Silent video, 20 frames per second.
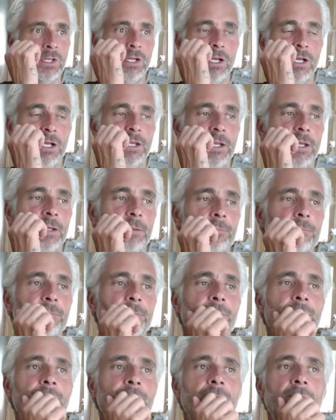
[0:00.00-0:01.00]
And
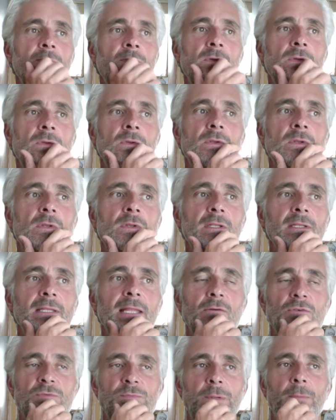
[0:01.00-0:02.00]
then that
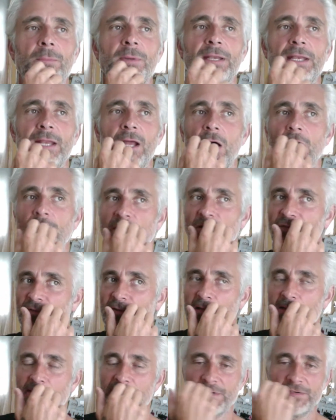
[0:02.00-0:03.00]
was probably the hardest
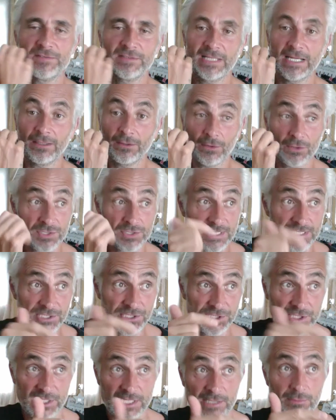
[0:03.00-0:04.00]
thing I've ever done because
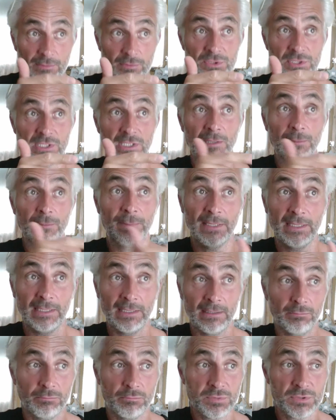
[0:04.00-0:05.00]
this year was going to
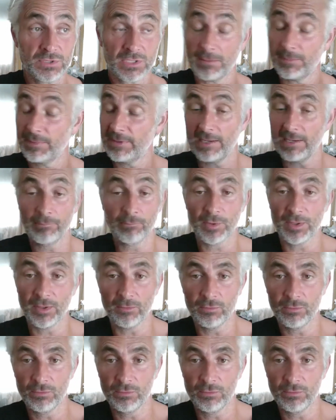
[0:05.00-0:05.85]
be was going to be unreal.